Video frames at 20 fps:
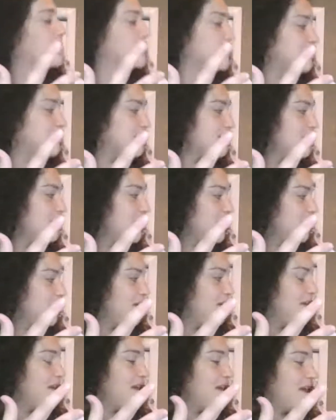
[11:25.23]
3 times.
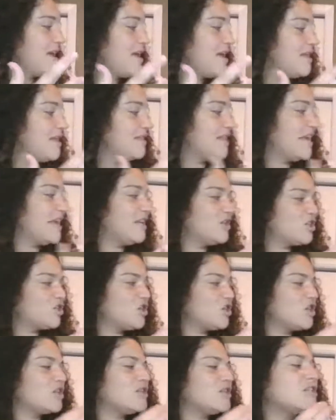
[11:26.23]

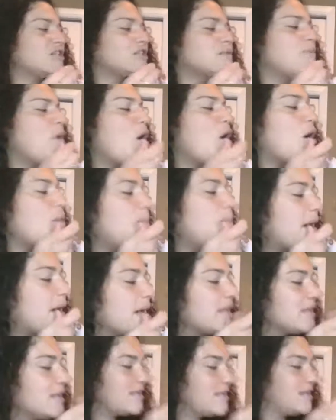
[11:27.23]
They each took a
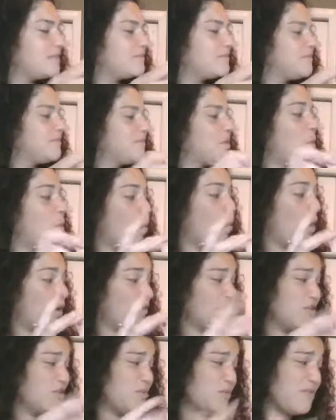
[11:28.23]
small bite.
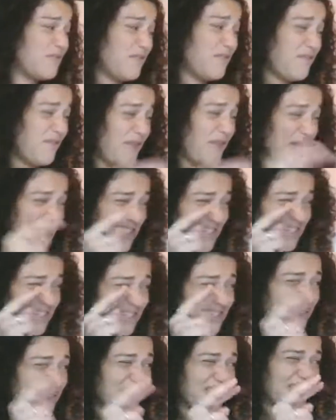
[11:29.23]
Walter was
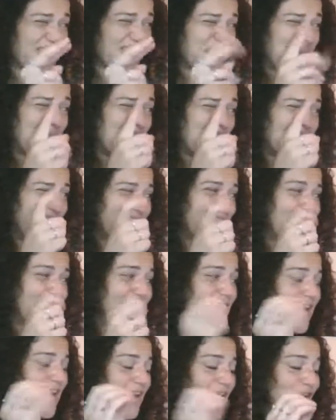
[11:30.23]
afraid to look because
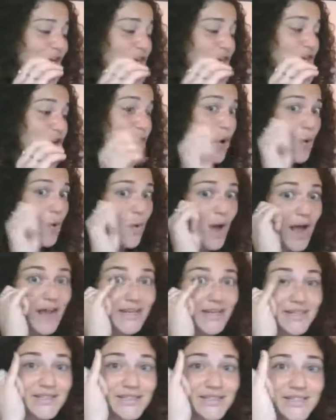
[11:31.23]
he had no
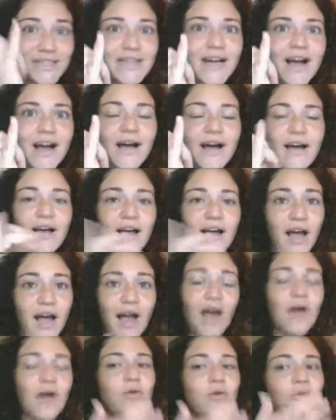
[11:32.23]
idea
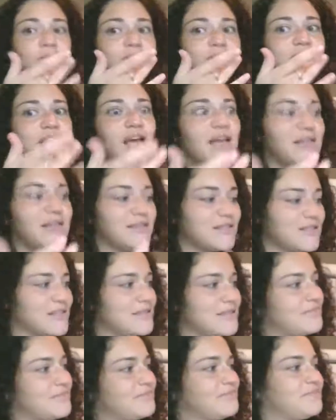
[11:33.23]
how it would
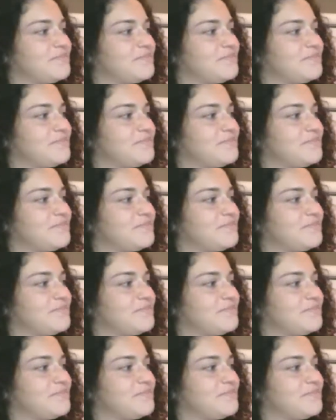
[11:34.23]
taste.